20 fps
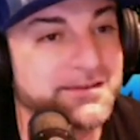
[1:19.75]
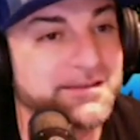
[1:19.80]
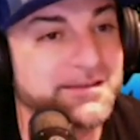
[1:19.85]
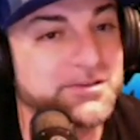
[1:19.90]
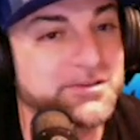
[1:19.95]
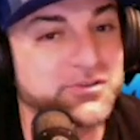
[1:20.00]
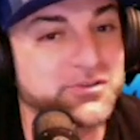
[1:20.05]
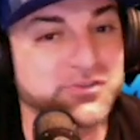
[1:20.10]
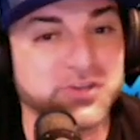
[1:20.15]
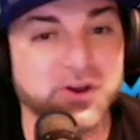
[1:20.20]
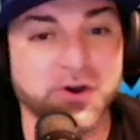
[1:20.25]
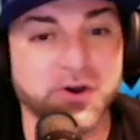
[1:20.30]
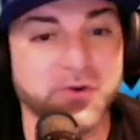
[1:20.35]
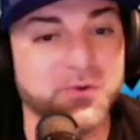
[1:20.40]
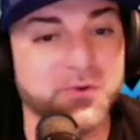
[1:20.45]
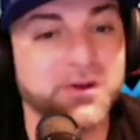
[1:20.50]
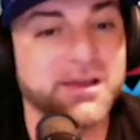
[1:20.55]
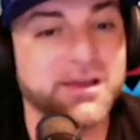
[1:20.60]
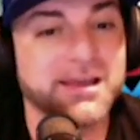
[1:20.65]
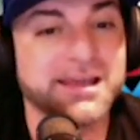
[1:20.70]
So
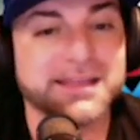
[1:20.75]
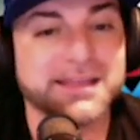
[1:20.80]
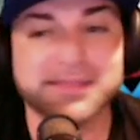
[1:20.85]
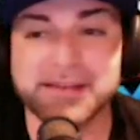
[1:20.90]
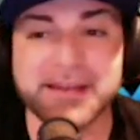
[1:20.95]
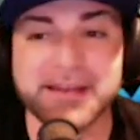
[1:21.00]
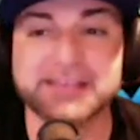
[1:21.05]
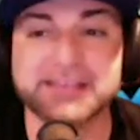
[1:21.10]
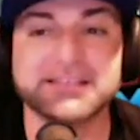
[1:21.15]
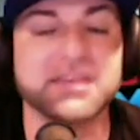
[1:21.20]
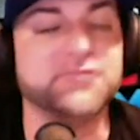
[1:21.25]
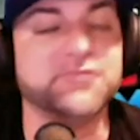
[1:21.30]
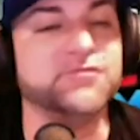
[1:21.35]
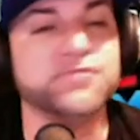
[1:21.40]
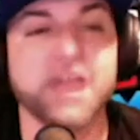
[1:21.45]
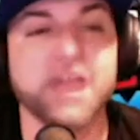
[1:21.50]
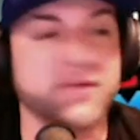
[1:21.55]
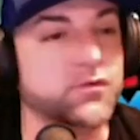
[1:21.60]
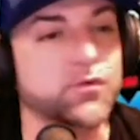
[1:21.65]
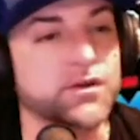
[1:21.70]
the Knicks have
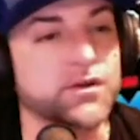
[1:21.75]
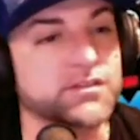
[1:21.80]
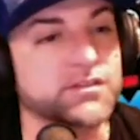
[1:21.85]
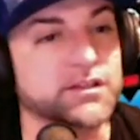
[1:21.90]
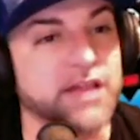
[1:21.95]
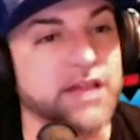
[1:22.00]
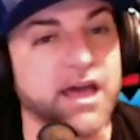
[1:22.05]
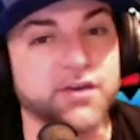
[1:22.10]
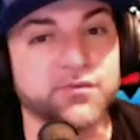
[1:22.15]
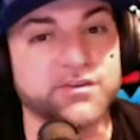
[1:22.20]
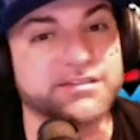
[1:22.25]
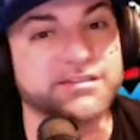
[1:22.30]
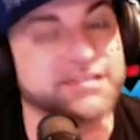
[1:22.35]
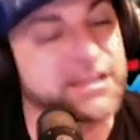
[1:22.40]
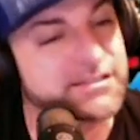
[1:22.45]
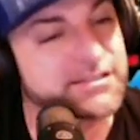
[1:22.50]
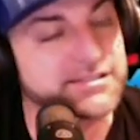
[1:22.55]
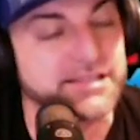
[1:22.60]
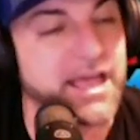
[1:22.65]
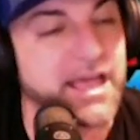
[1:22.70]
never won the lottery
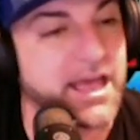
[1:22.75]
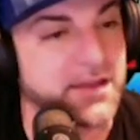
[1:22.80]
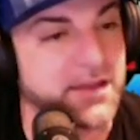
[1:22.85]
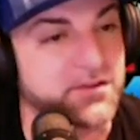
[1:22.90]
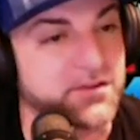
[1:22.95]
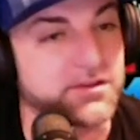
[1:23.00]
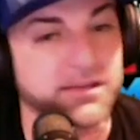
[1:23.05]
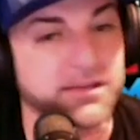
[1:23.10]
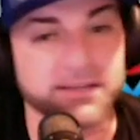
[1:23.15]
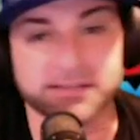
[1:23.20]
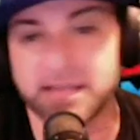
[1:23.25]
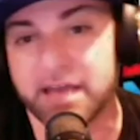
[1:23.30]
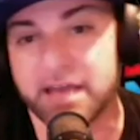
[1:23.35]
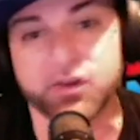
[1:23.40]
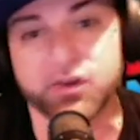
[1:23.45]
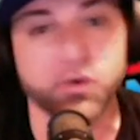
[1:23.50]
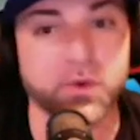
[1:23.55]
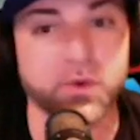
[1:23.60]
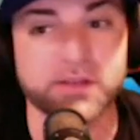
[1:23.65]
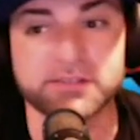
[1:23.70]
since then. Is that a
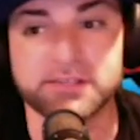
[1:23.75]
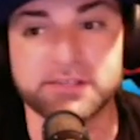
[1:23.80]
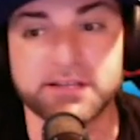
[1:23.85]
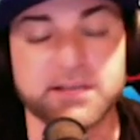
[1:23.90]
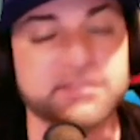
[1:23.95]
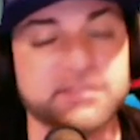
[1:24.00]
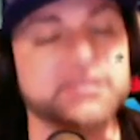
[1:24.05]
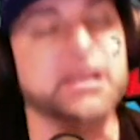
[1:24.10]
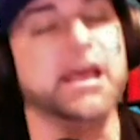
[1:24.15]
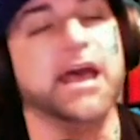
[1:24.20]
coincidence?